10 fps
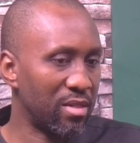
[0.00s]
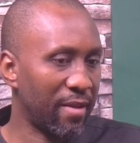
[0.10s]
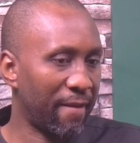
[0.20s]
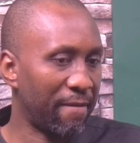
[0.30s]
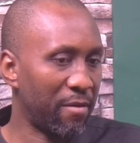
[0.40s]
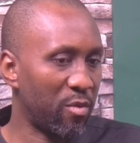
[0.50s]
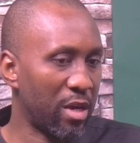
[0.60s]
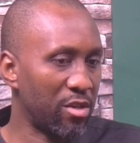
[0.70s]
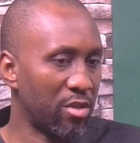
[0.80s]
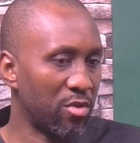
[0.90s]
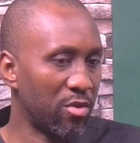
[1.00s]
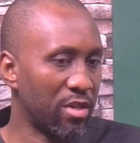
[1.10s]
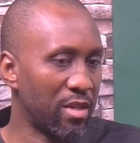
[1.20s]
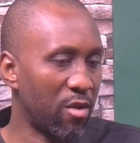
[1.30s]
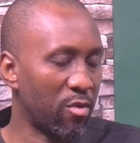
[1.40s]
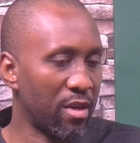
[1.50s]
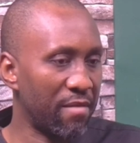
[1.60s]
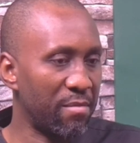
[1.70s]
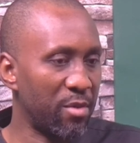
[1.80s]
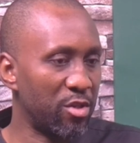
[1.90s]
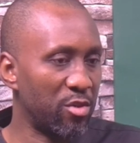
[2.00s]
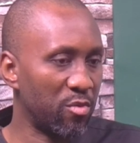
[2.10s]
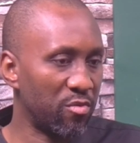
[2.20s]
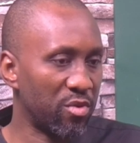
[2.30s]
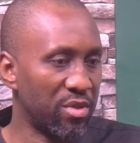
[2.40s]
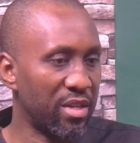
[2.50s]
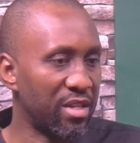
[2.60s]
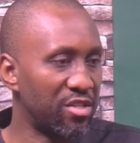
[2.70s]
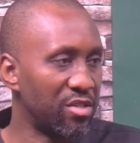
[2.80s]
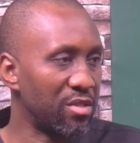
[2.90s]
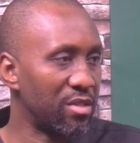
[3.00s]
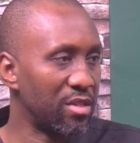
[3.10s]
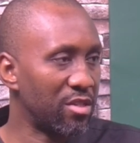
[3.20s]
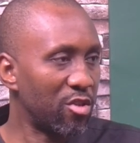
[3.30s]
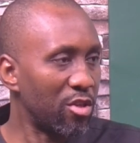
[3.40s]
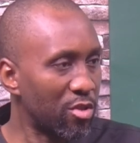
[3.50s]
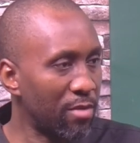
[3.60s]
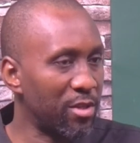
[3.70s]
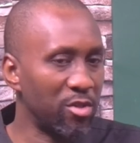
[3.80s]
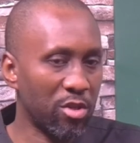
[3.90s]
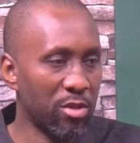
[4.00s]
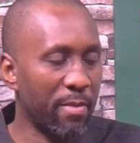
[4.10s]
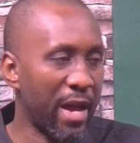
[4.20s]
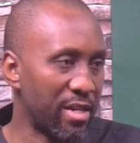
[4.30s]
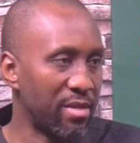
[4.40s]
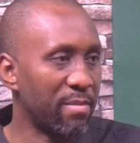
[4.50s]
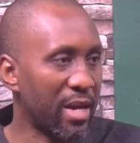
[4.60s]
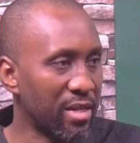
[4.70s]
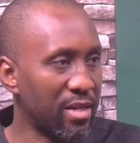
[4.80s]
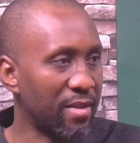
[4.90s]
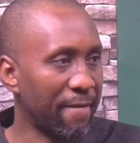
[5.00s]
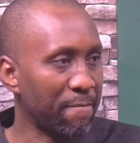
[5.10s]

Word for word: the if we're just looking at okay, everybody should move to CNG. Yes. It's not something you just buy in the market.